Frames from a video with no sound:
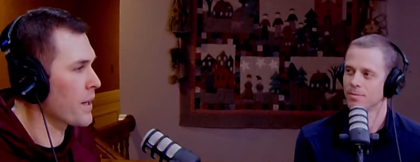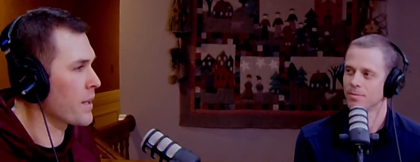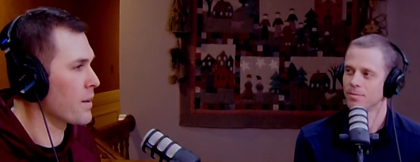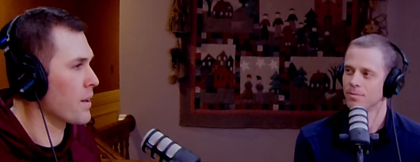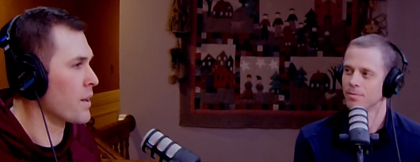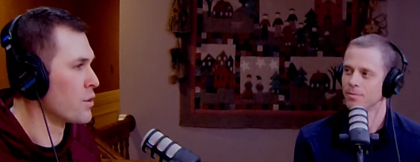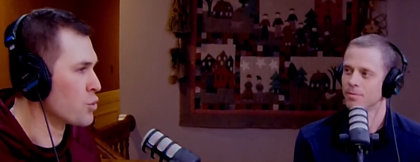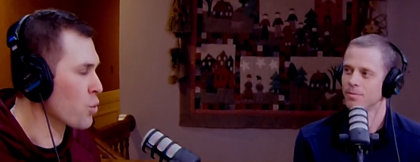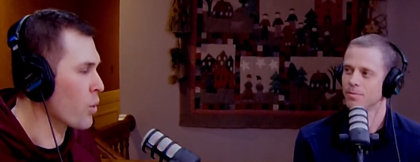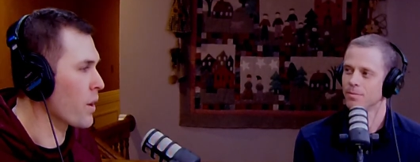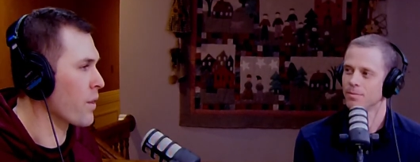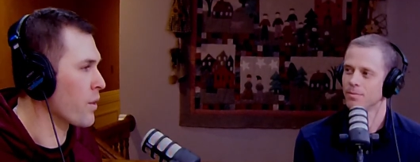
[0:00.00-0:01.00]
Speaker 1: can
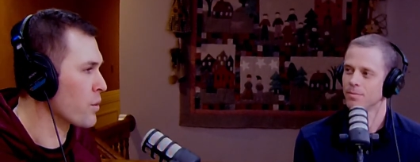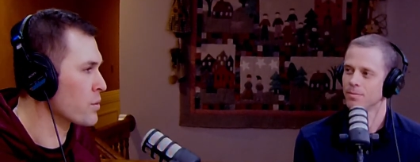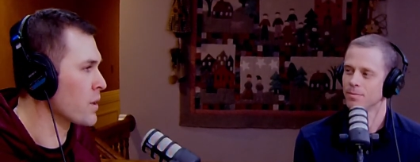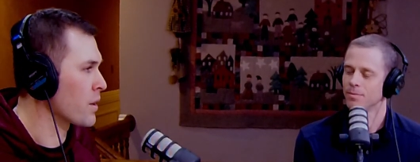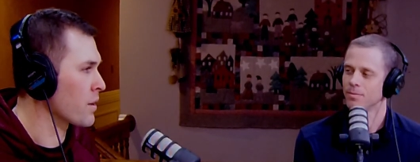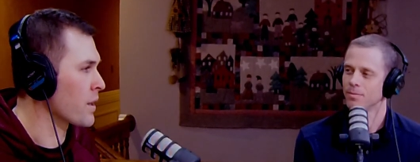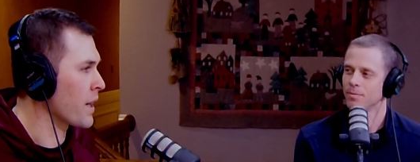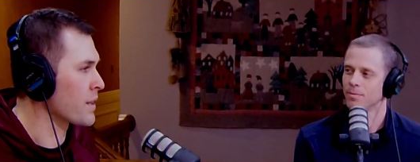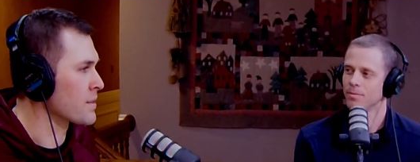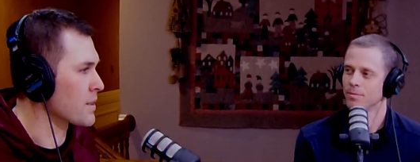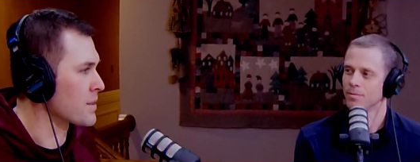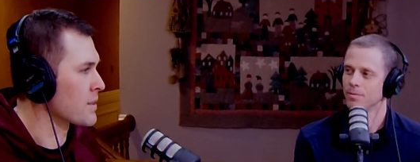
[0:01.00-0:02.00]
enjoy those other
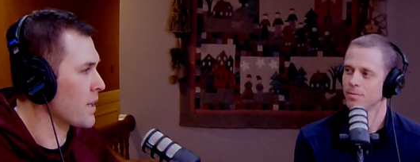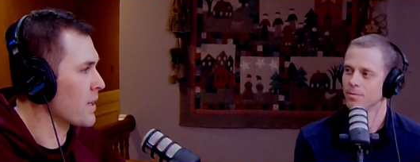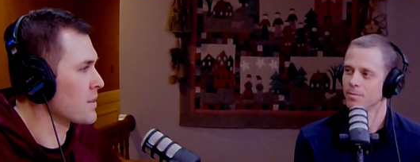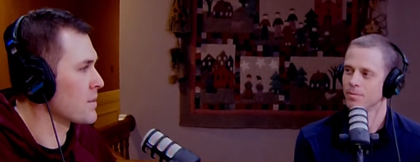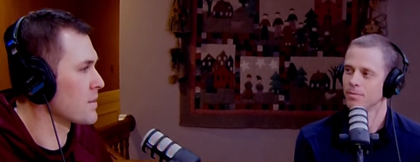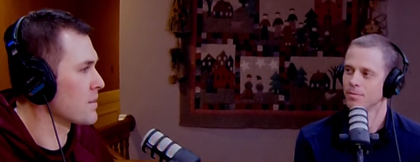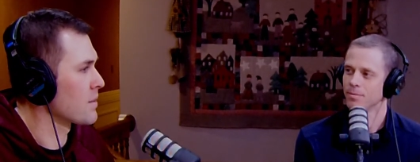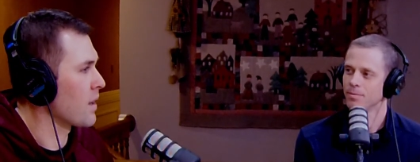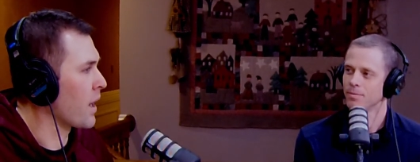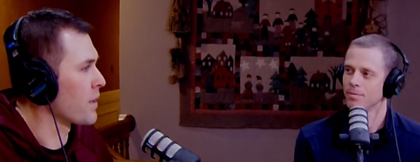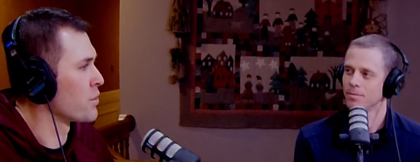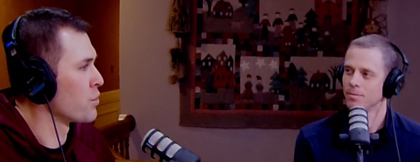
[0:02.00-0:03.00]
guys' success,
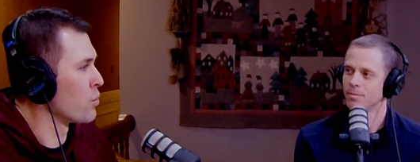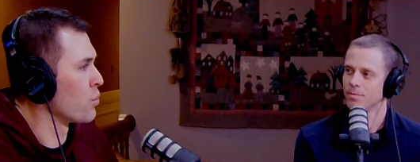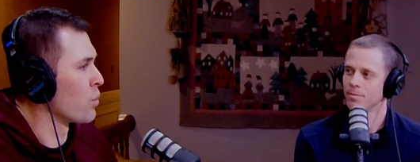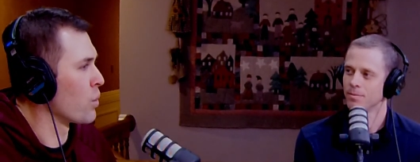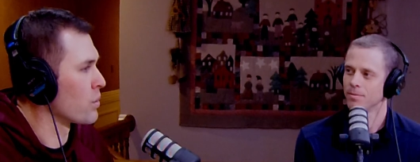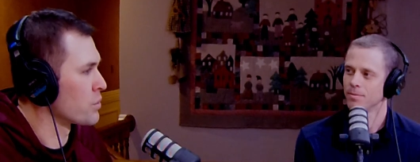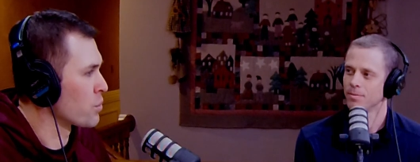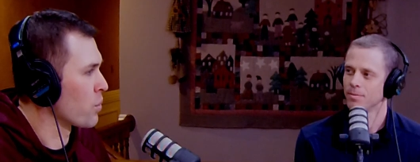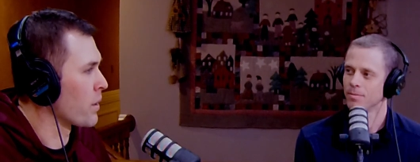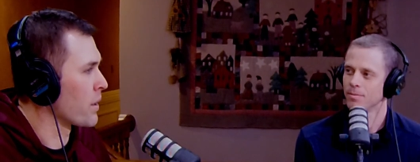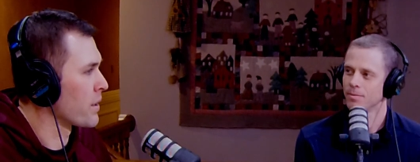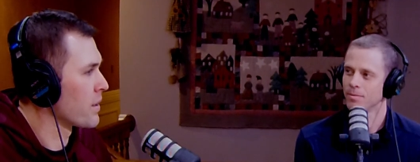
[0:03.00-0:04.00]
I too will
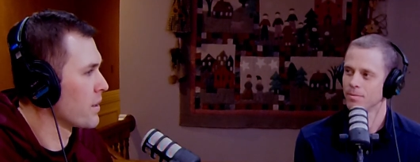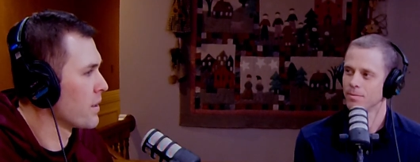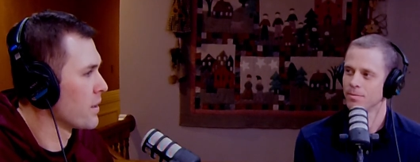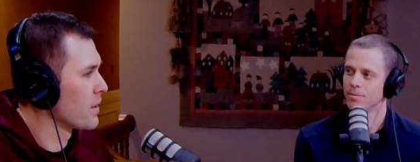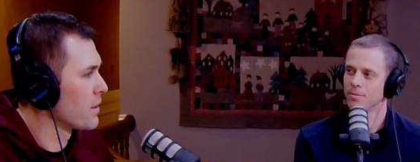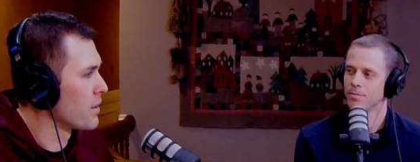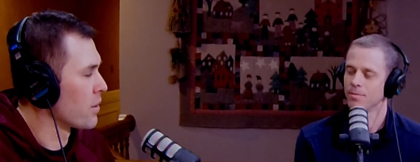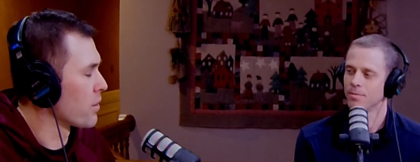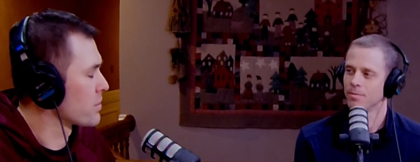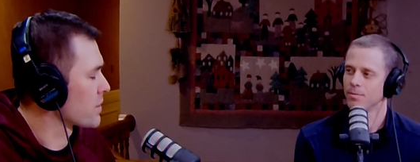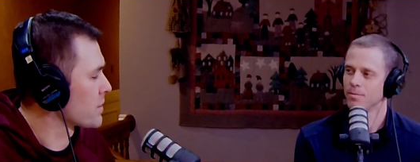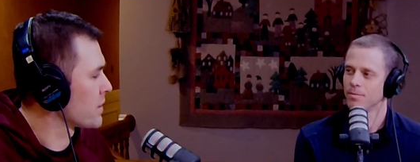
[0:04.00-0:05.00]
enjoy, you
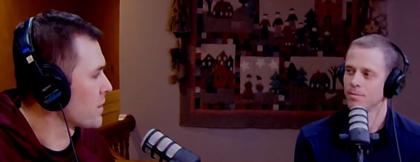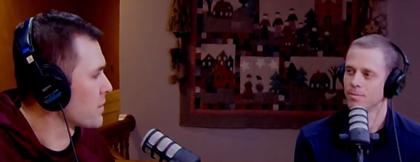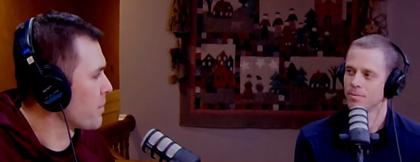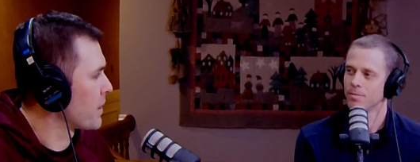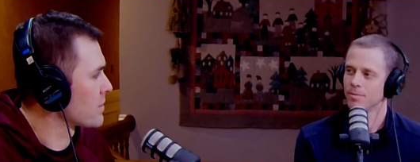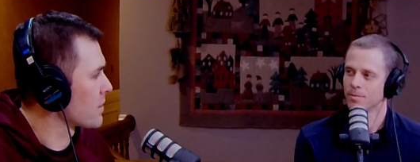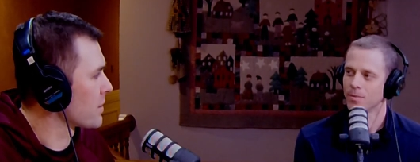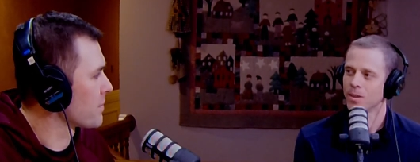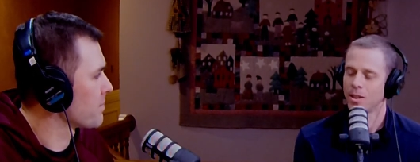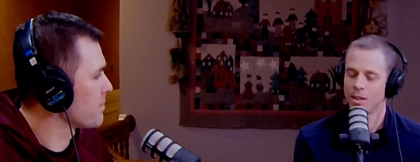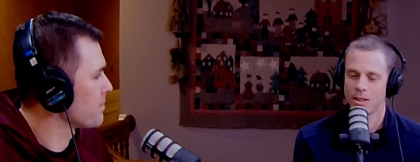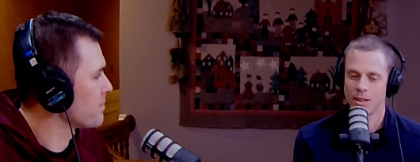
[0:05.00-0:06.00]
know, success immensely.
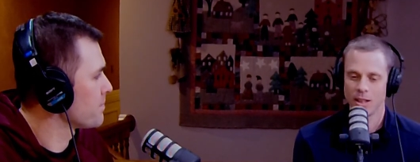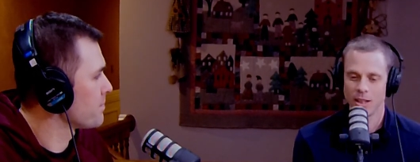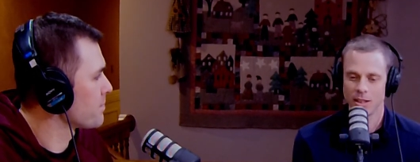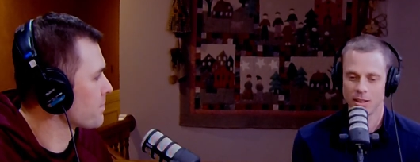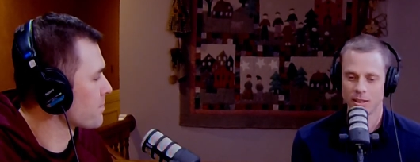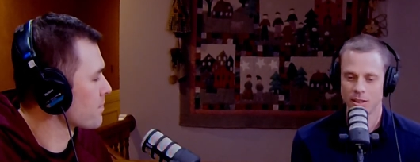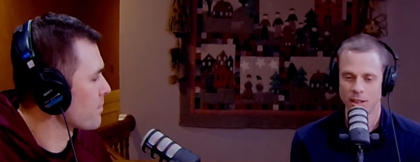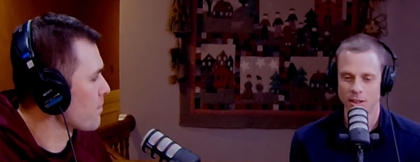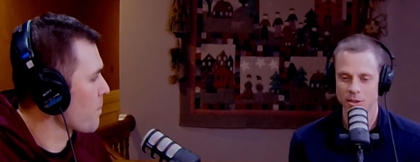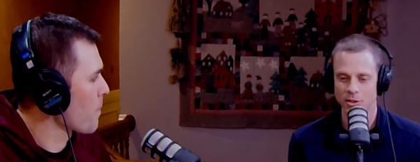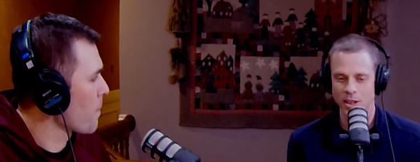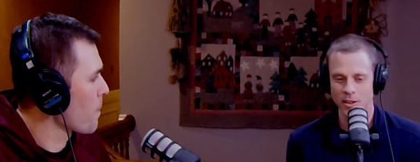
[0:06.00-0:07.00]
Speaker 2: Yeah,
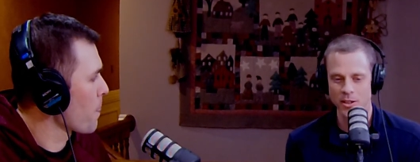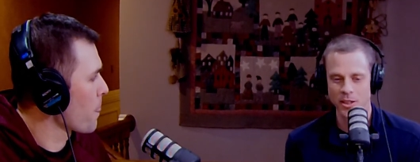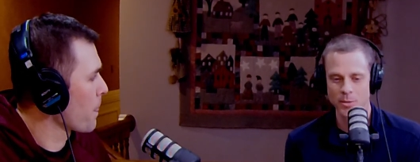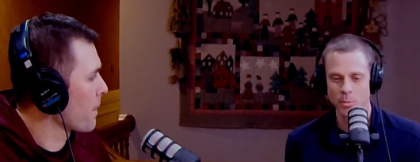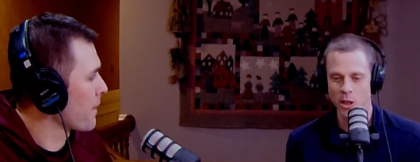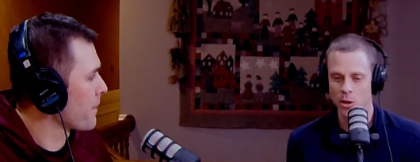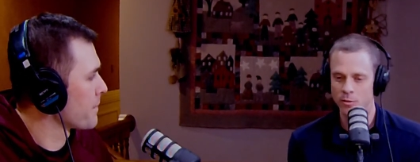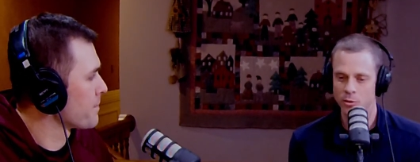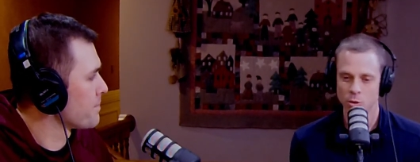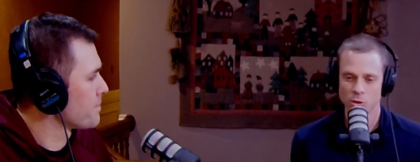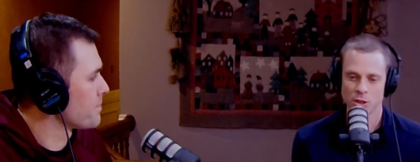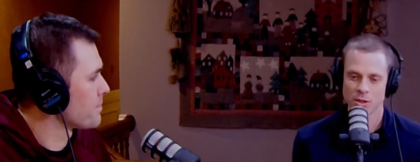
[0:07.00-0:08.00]
and I think that's
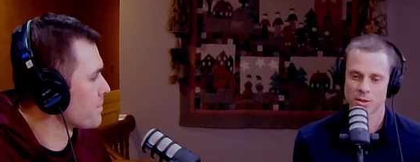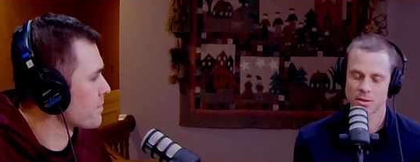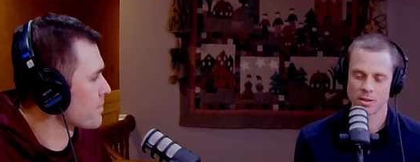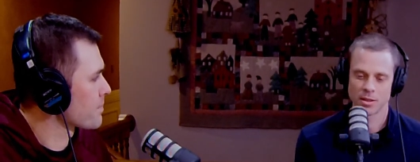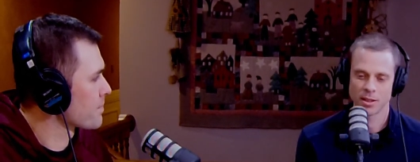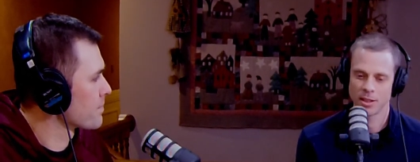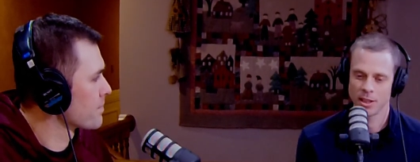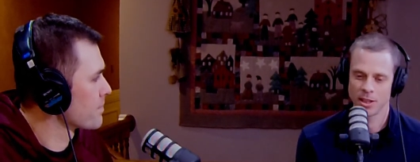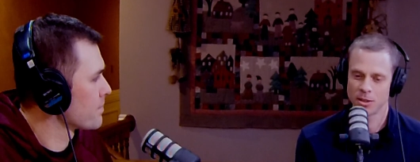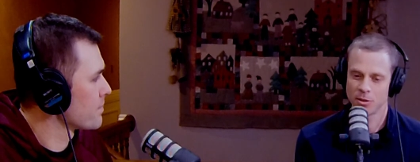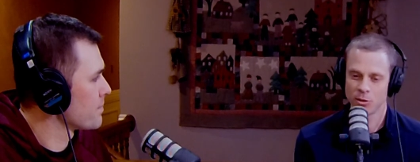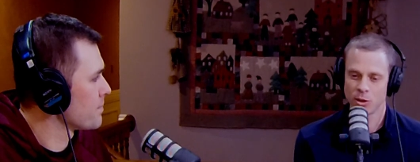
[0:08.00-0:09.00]
powerful. Just
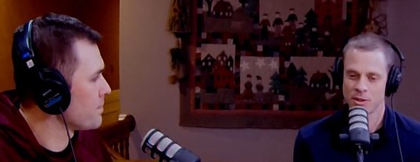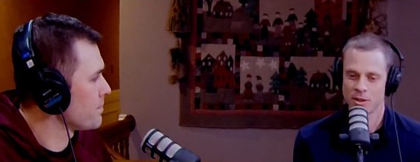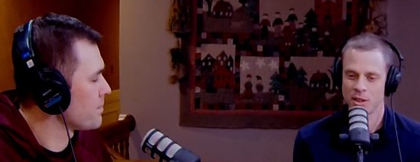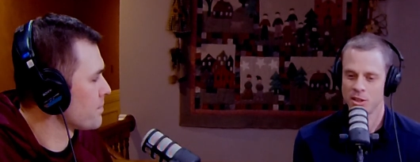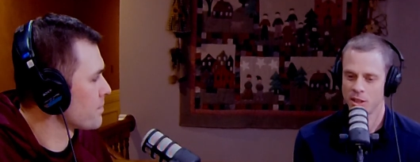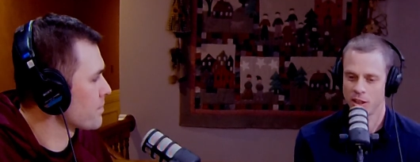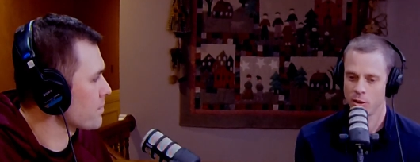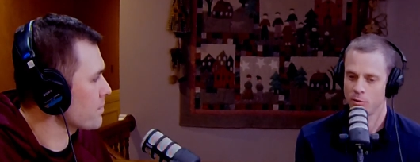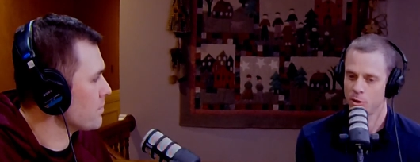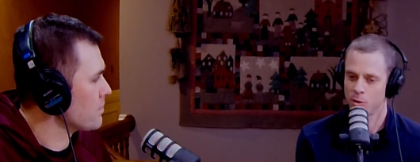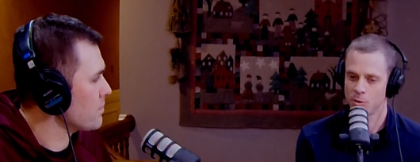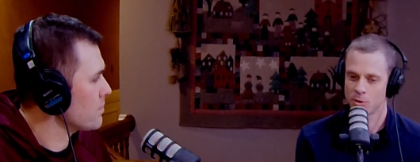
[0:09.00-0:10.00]
uh, listening to
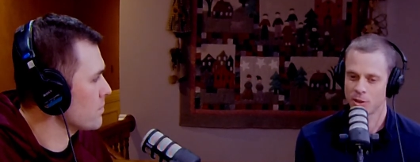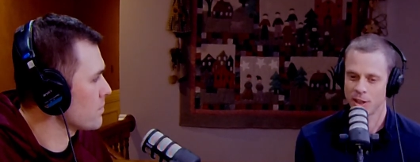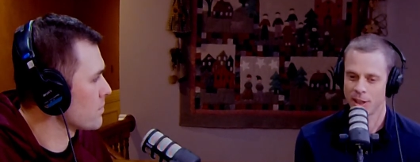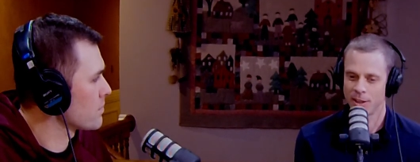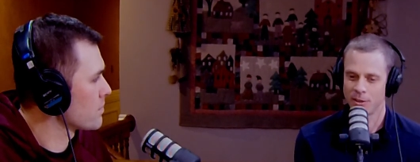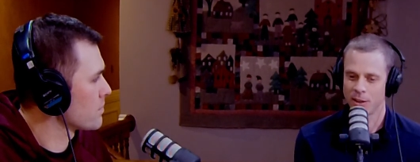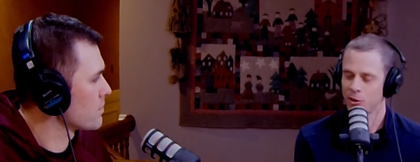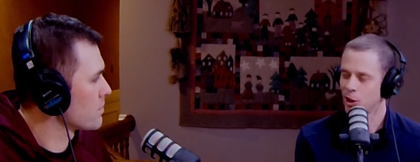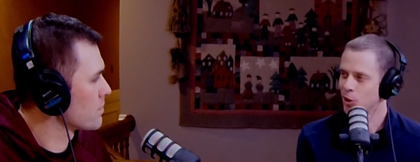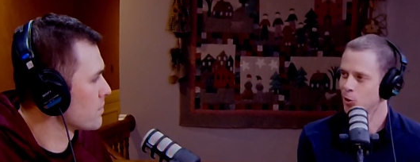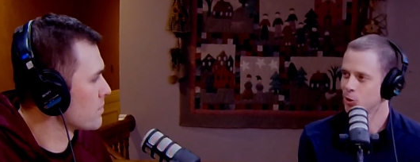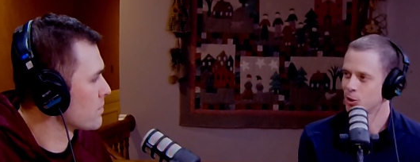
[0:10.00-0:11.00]
interviews that I've, I've
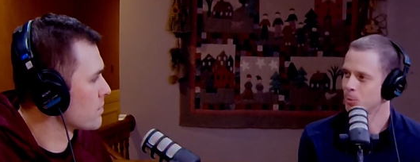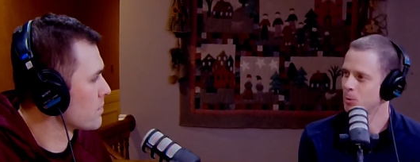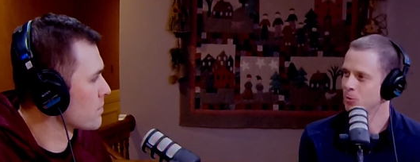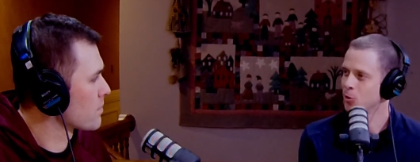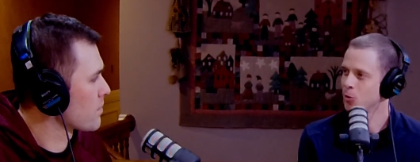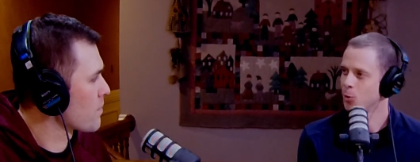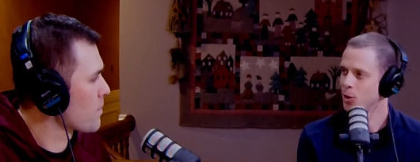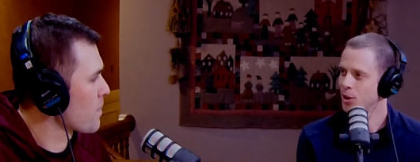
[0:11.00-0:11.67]
kind of looked up, even on the way